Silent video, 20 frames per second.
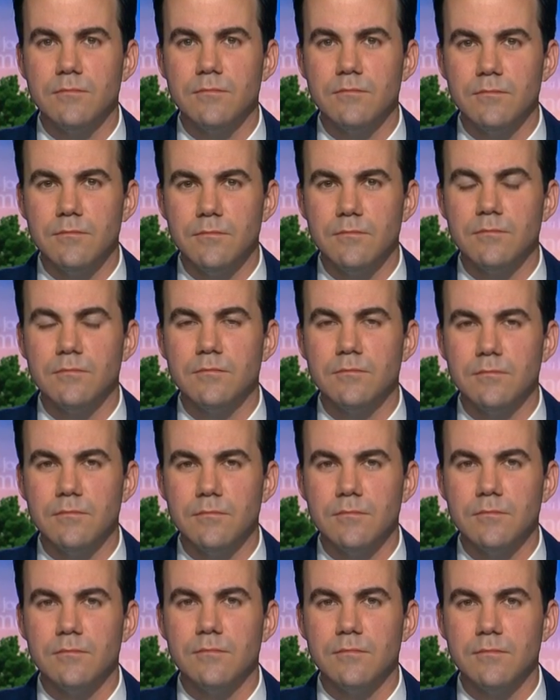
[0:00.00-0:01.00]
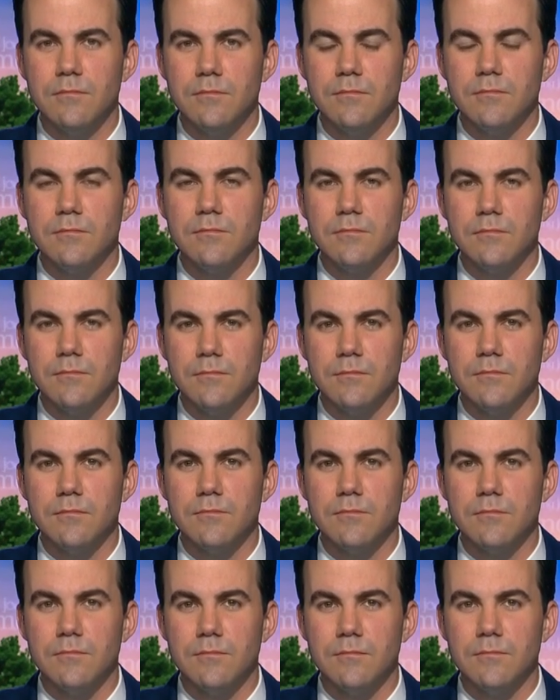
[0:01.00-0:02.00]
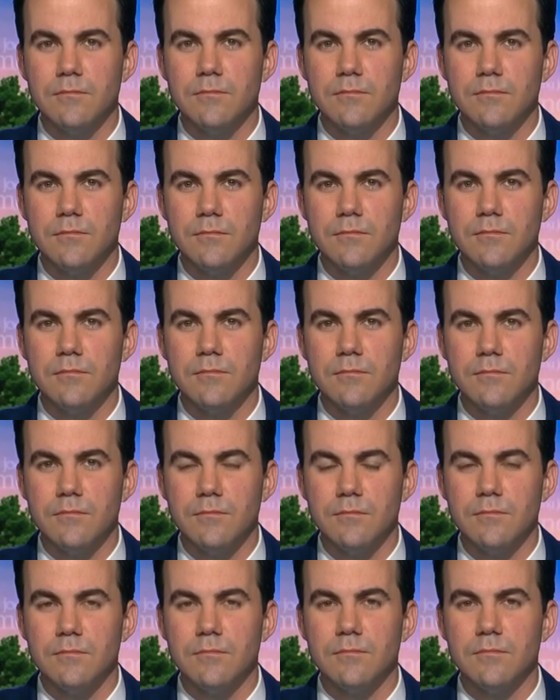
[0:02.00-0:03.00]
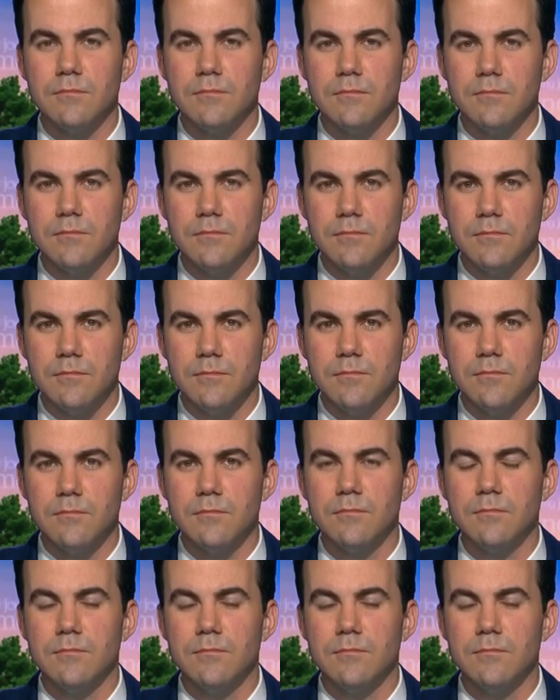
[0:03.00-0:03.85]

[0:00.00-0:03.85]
(not speaking)